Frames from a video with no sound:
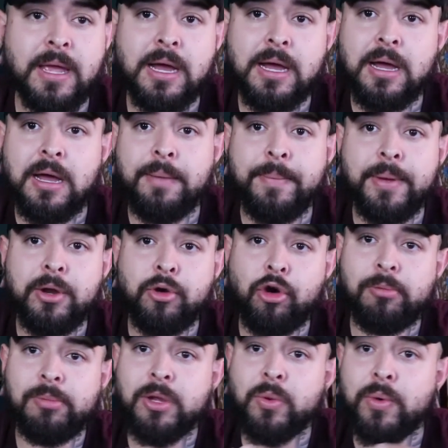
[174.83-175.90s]

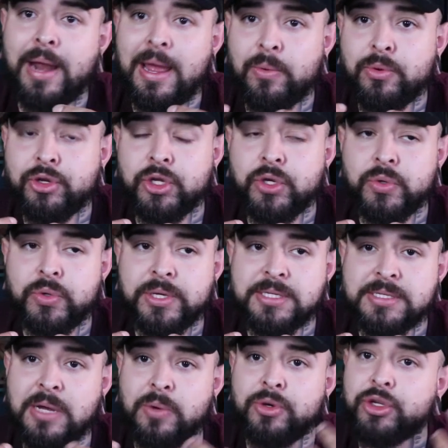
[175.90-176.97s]
normally what I would do is
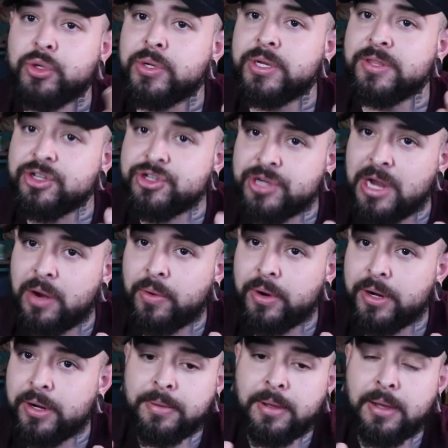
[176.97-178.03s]
I would do it in the
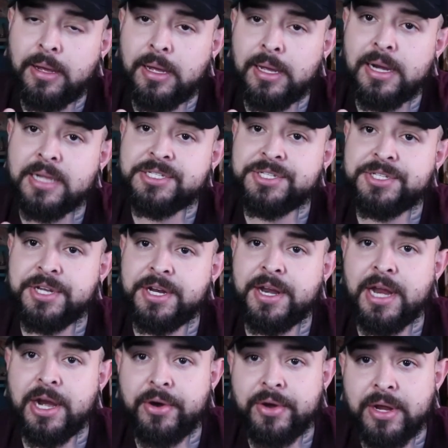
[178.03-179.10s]
shower, unless it's in an
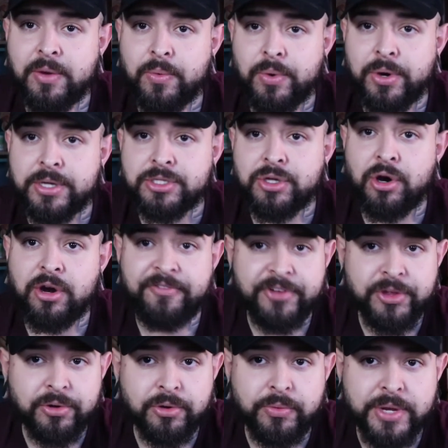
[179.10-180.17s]
area where it's hard for
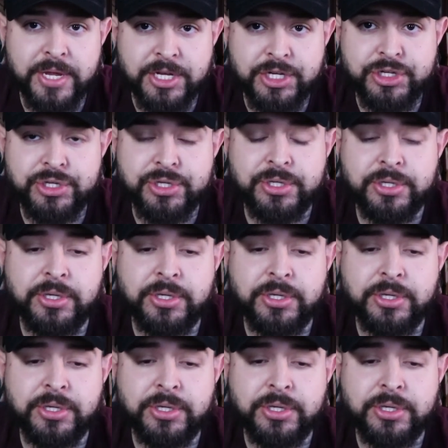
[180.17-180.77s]
you to reach,